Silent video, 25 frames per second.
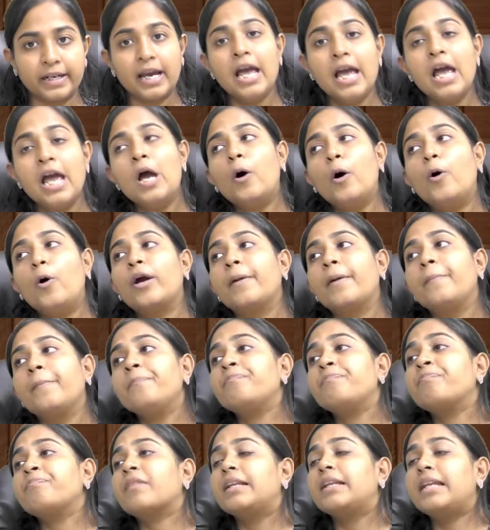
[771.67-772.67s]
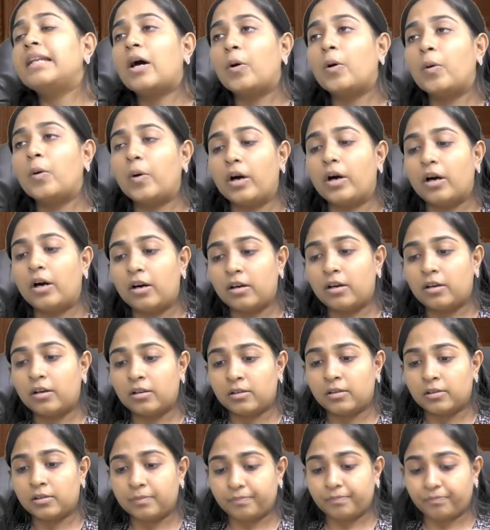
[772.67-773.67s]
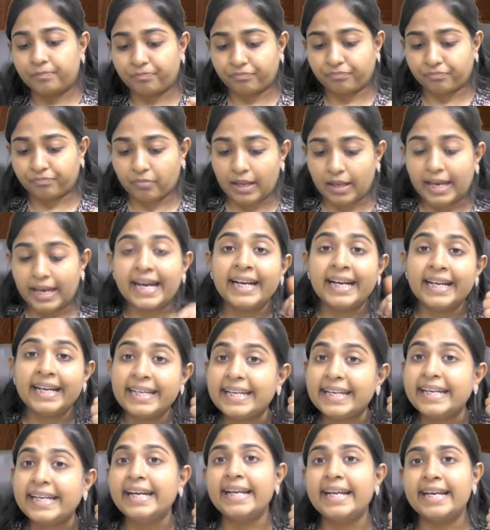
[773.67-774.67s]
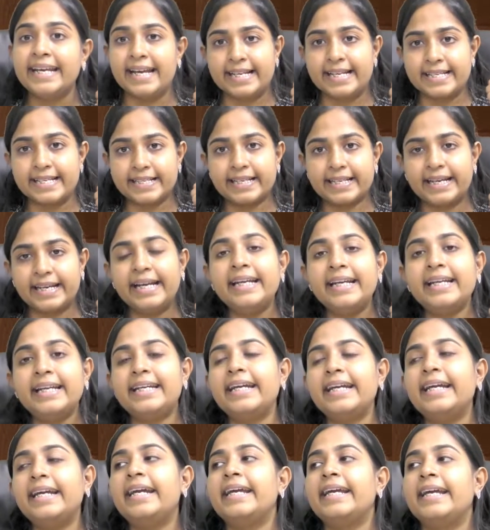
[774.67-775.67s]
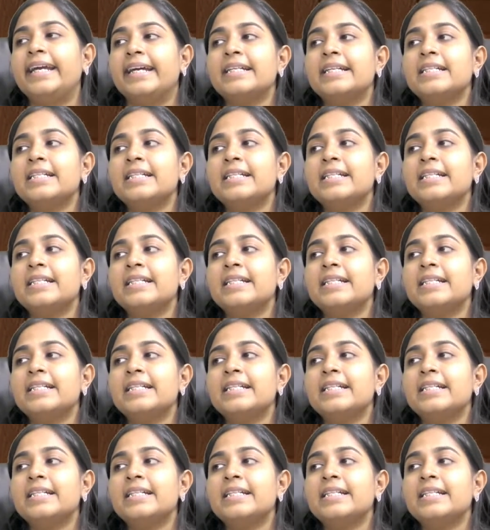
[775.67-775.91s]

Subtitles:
Okay, now, in TDS,